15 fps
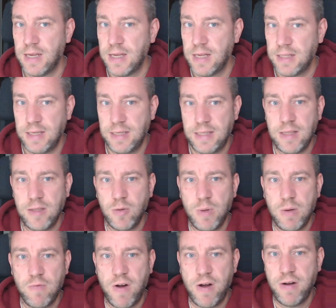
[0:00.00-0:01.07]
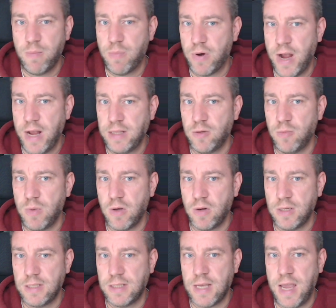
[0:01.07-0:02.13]
They tend to be very bright, to be
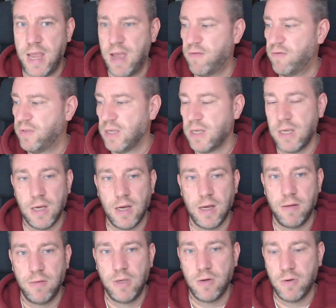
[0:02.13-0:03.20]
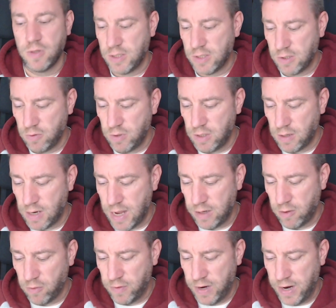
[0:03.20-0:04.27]
honest. I have the, the studio light
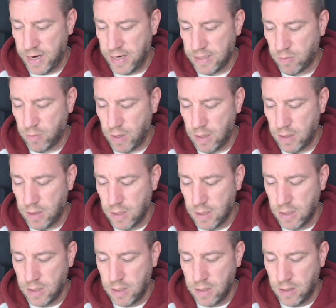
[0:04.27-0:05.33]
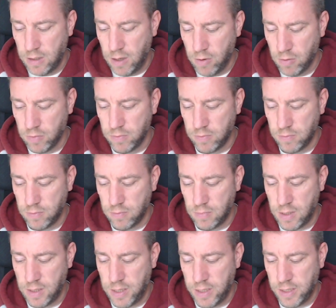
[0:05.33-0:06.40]
overhead as well. Oh,
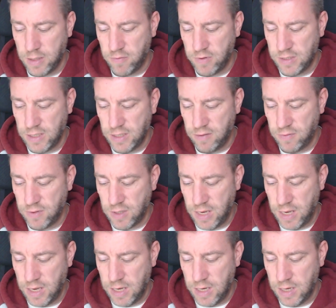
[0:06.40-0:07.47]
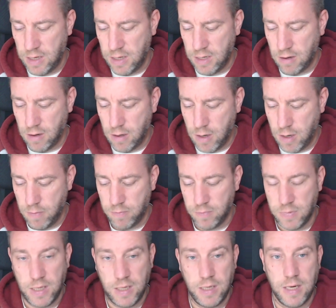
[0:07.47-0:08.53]
I received an alarm
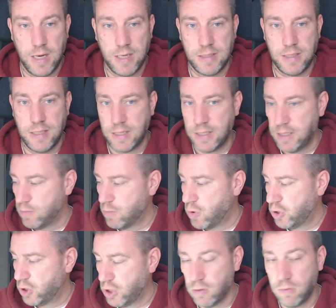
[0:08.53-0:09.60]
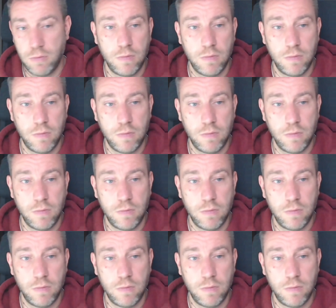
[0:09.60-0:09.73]
that it has detected motion.